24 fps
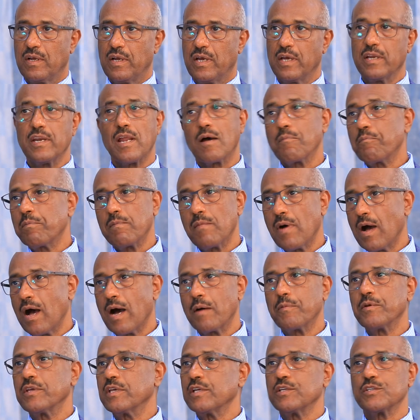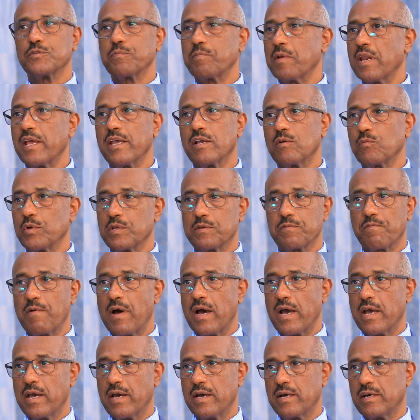And Abiy is playing with
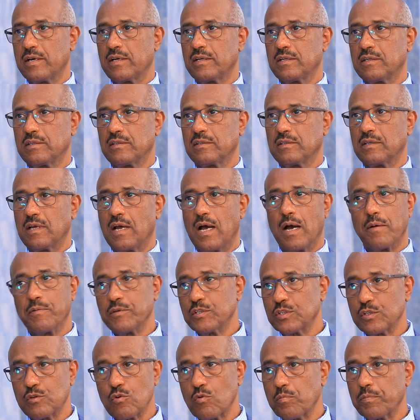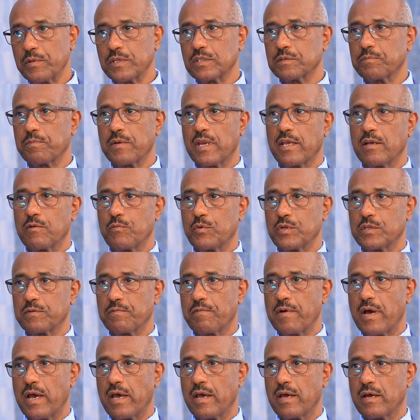fire. Abiy's group is playing with
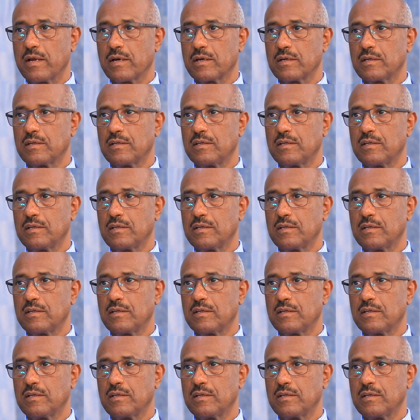fire.